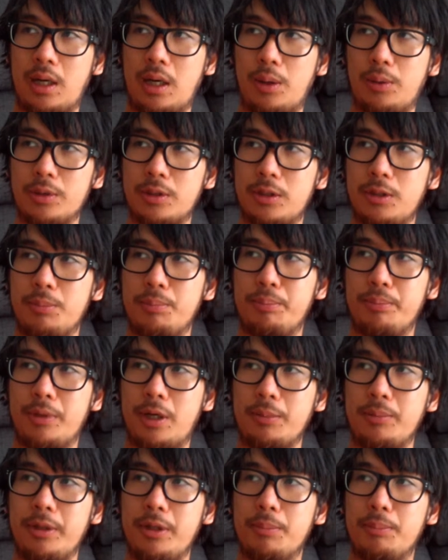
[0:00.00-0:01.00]

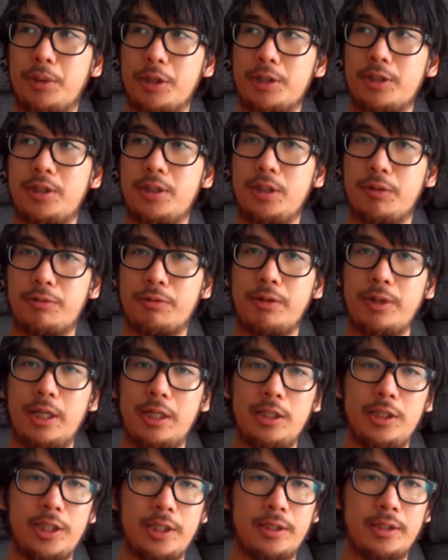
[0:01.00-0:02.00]
I'm in a much different
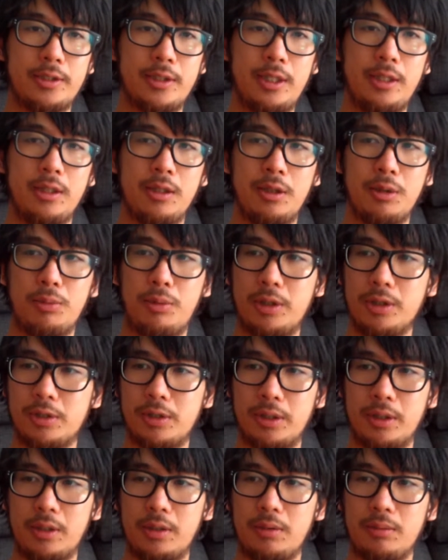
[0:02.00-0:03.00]
energetic state than I
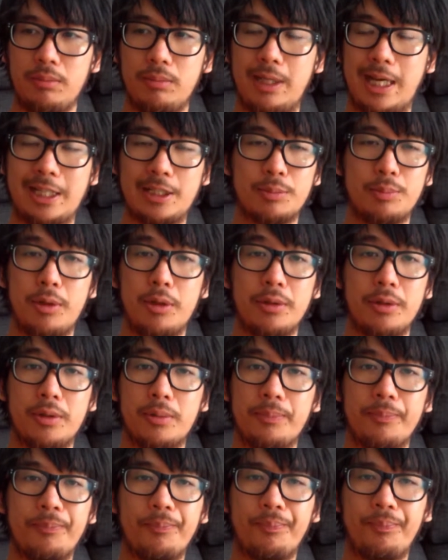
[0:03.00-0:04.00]
was like last
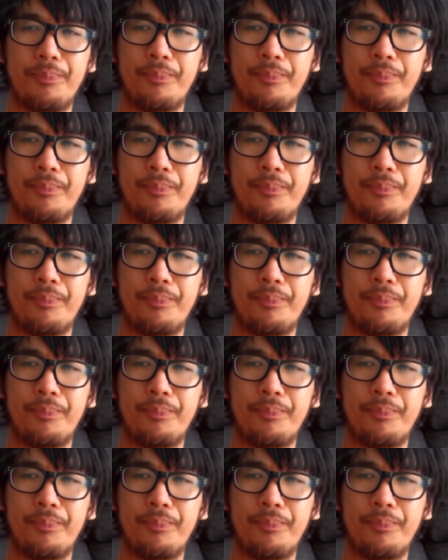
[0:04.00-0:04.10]
month.